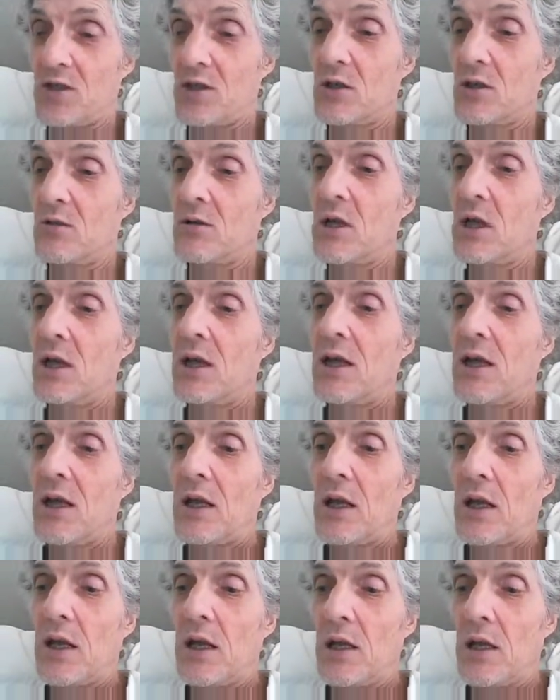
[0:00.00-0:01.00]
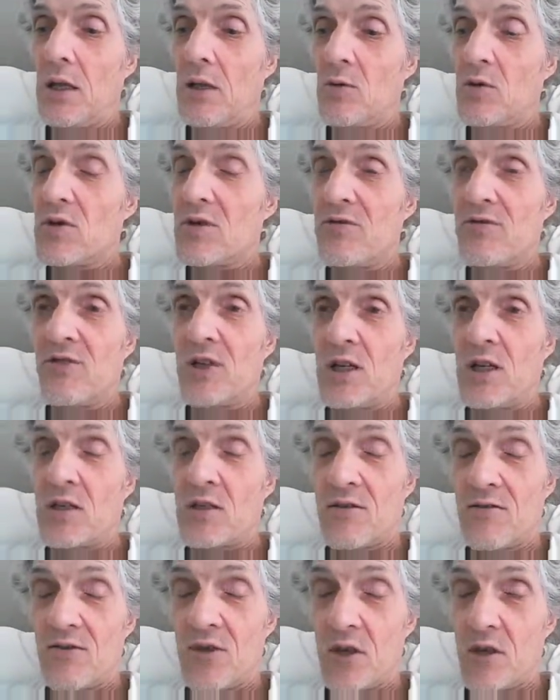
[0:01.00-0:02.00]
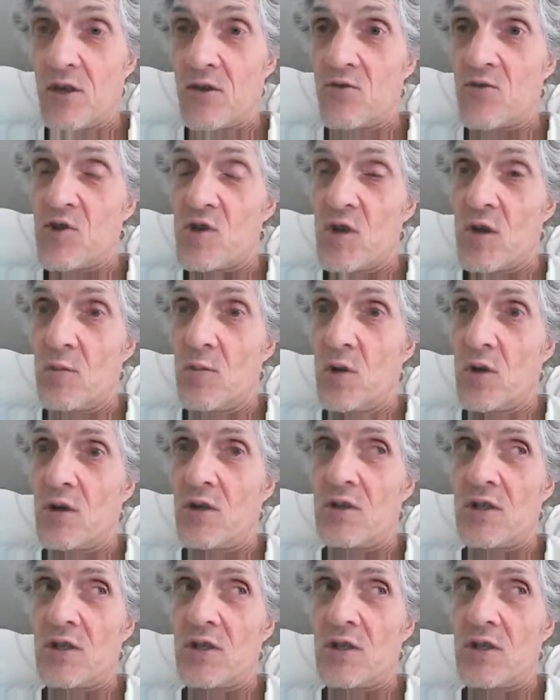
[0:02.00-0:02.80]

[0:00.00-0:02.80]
So it's a very interesting book.